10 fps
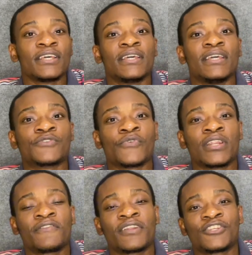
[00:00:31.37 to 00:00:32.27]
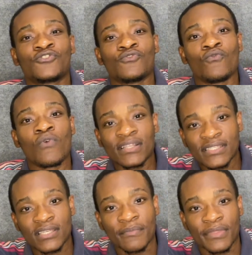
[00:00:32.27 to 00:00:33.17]
is whenever that you want
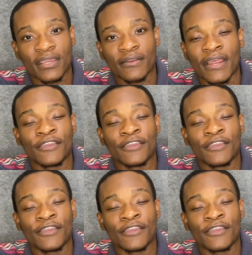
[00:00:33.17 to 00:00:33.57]
something, right?